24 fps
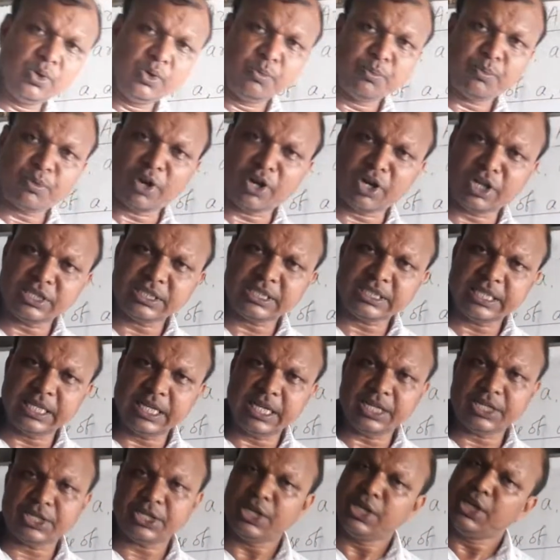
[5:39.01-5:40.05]

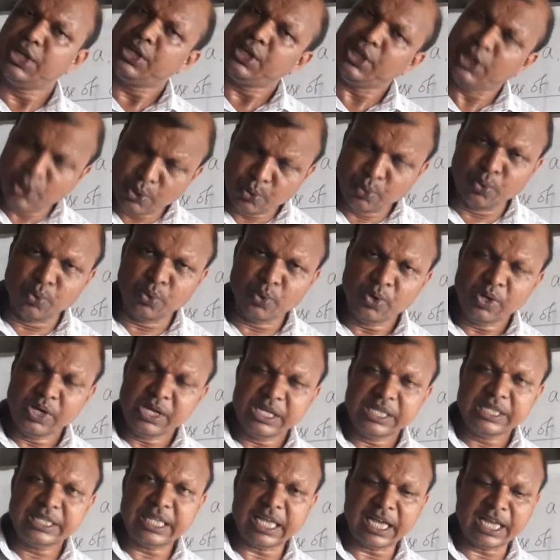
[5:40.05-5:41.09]
pronunciate u,
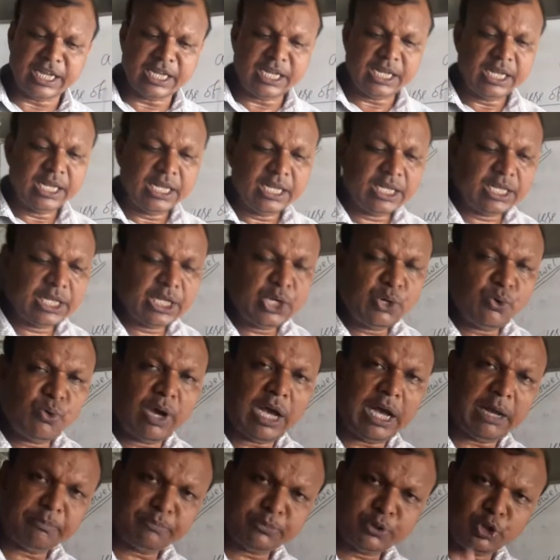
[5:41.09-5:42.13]
then you
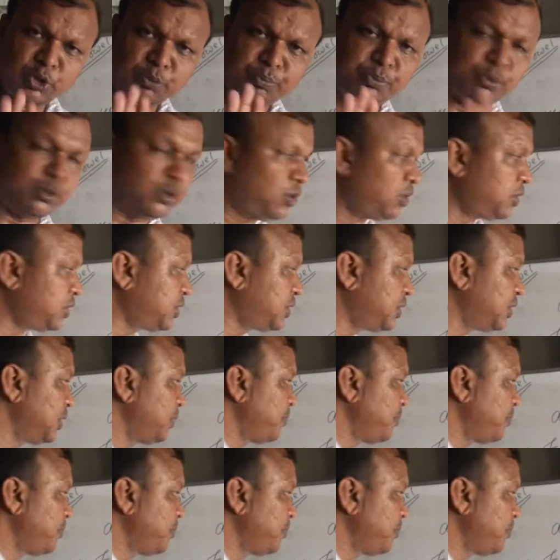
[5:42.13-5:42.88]
have to put